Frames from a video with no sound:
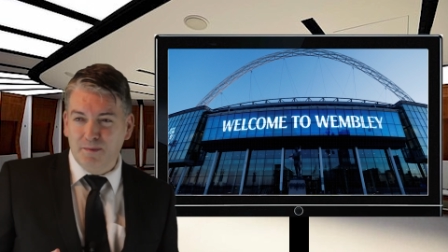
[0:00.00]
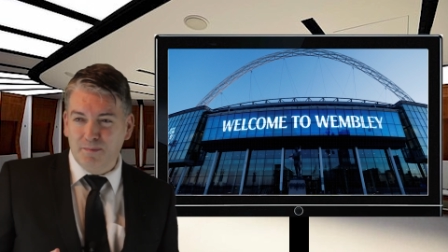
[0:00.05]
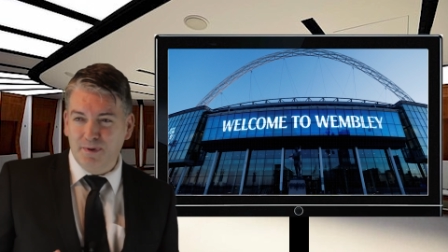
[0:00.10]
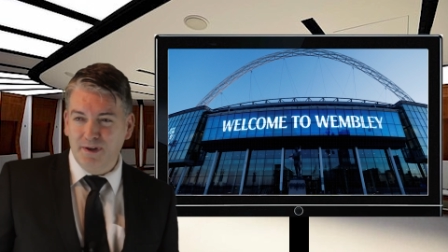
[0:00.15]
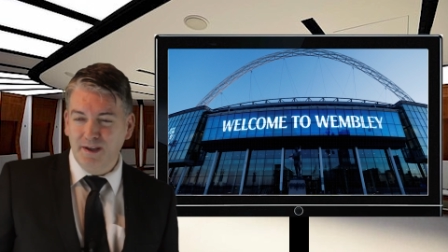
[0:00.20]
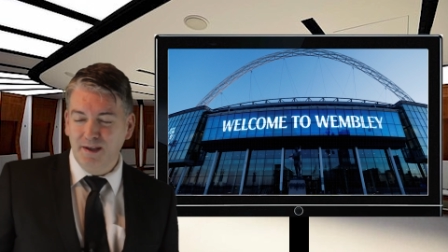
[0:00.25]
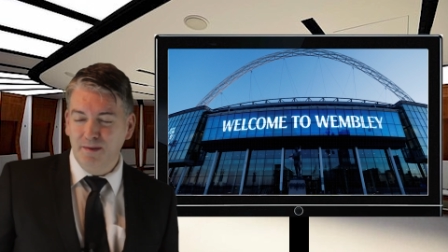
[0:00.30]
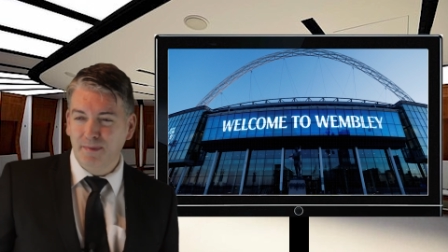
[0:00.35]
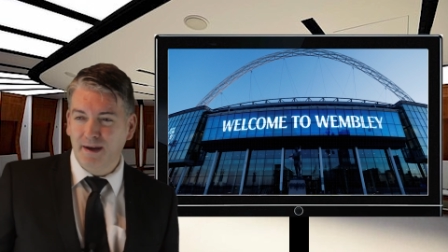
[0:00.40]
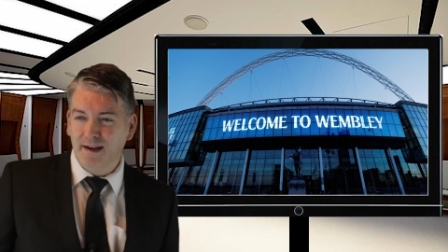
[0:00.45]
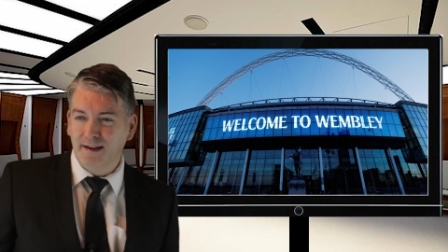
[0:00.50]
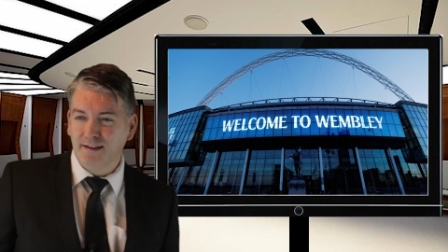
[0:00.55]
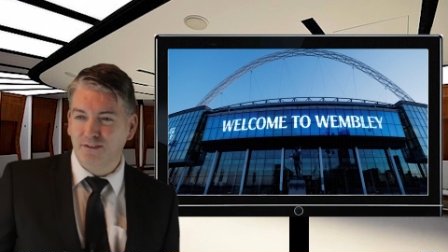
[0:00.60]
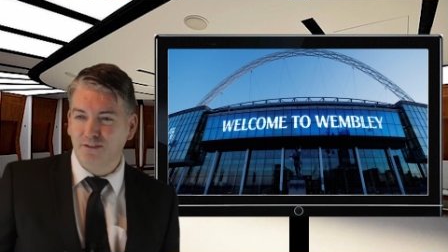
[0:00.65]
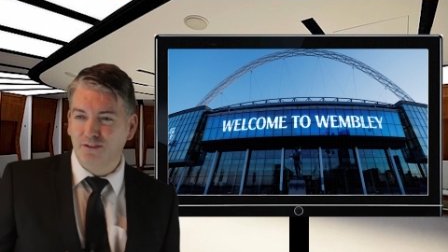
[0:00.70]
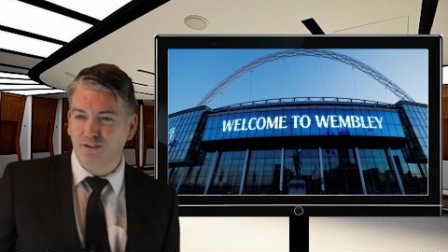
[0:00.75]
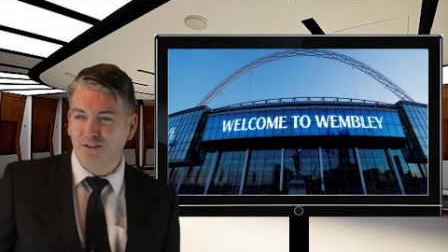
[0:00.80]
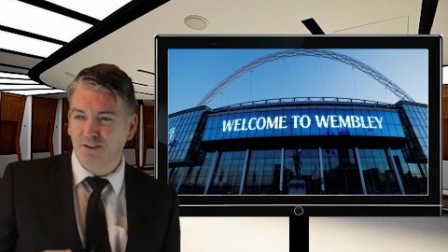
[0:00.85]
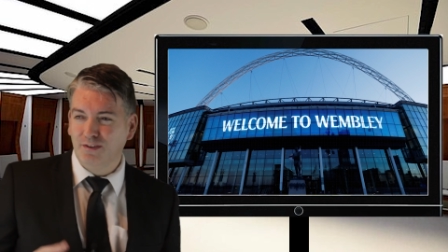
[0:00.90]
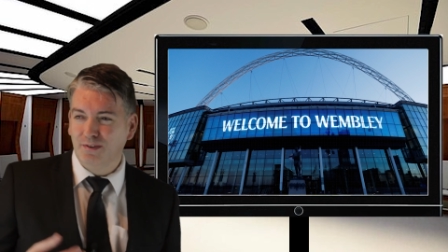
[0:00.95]

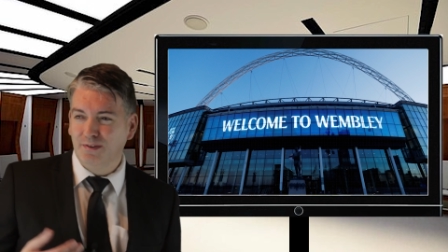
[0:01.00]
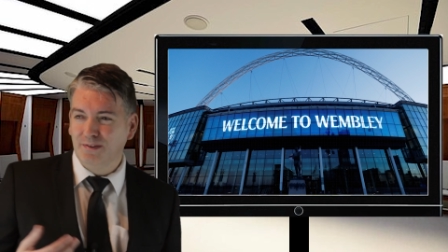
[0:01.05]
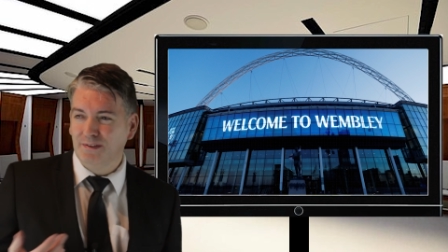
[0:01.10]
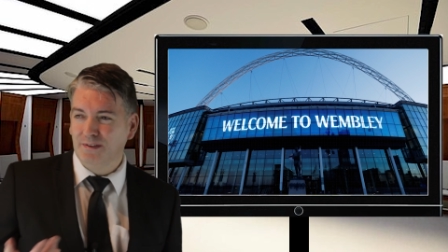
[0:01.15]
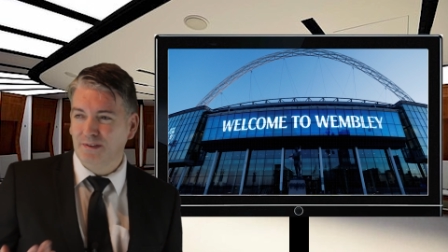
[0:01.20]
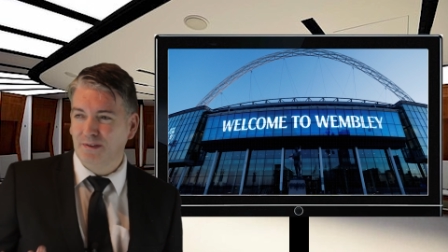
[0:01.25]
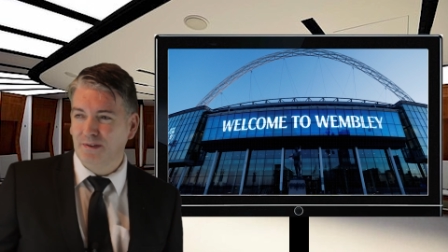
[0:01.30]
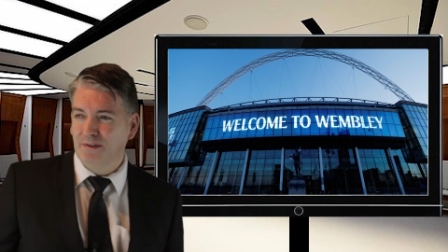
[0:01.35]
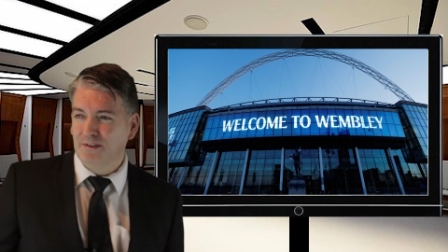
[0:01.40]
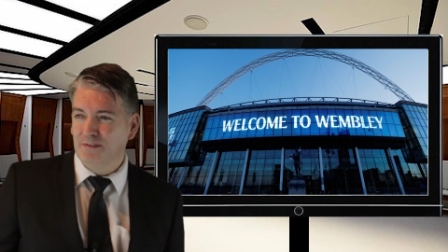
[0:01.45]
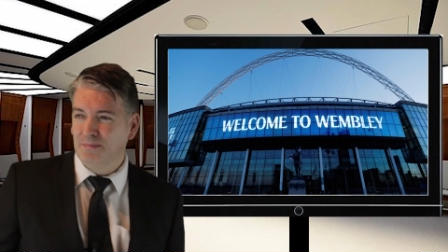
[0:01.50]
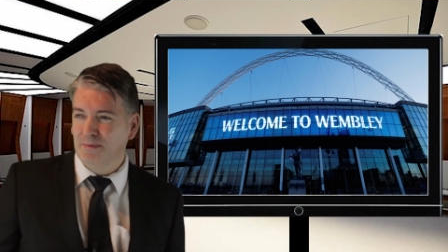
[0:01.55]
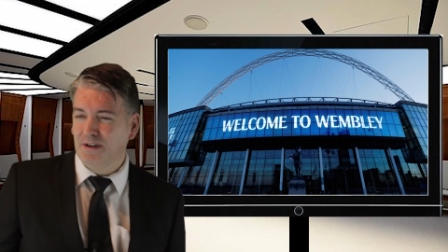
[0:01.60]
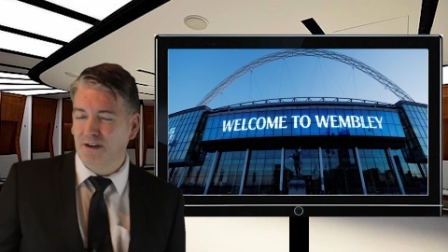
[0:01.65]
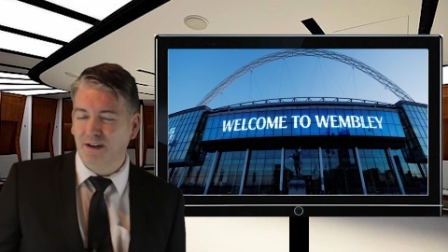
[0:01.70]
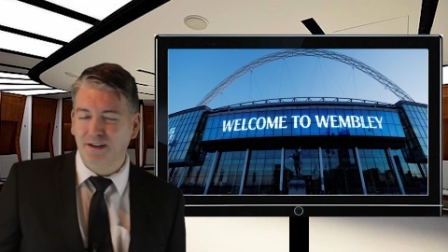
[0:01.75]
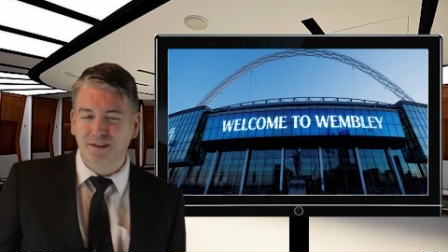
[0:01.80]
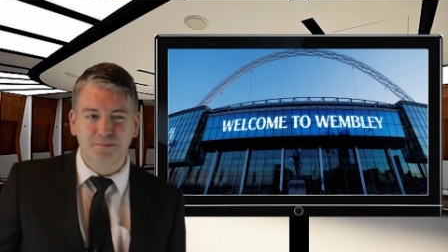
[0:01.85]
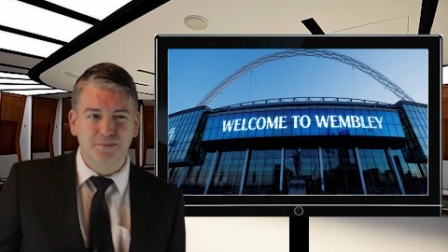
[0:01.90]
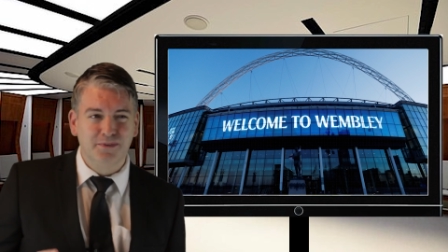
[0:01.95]
pre-match what's we
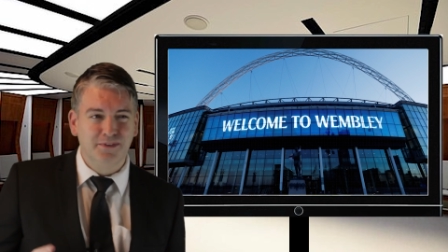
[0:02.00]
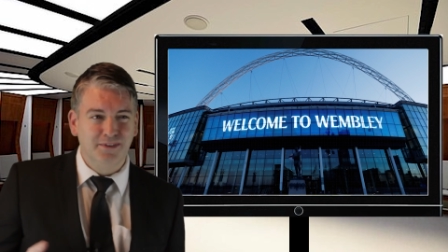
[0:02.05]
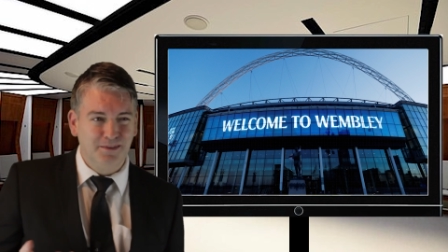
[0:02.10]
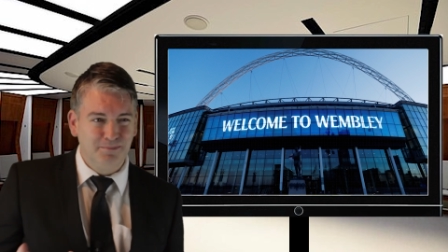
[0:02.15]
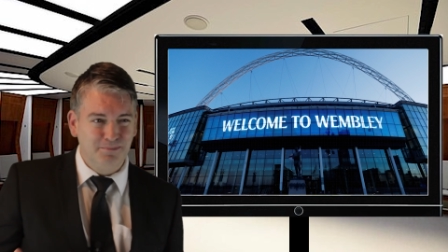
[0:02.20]
call them,